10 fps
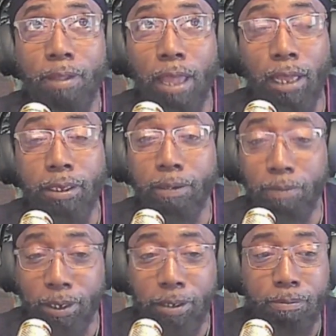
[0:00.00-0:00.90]

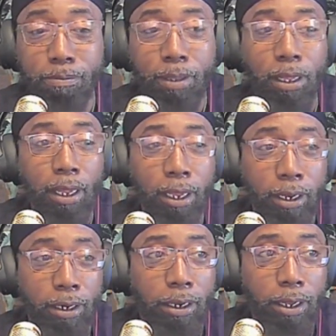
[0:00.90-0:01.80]
activity,
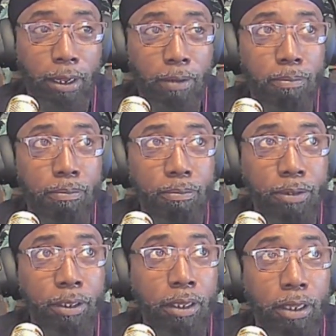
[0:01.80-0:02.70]
and
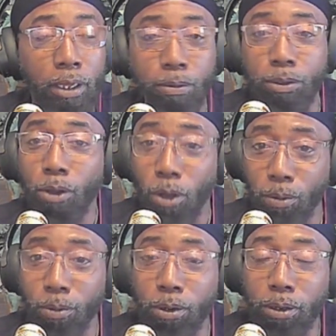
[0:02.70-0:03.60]
it was hard
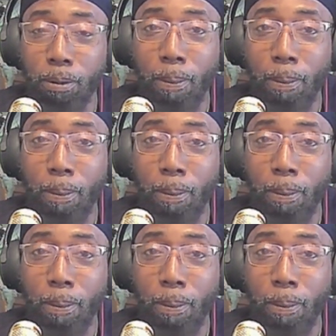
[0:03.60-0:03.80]
work.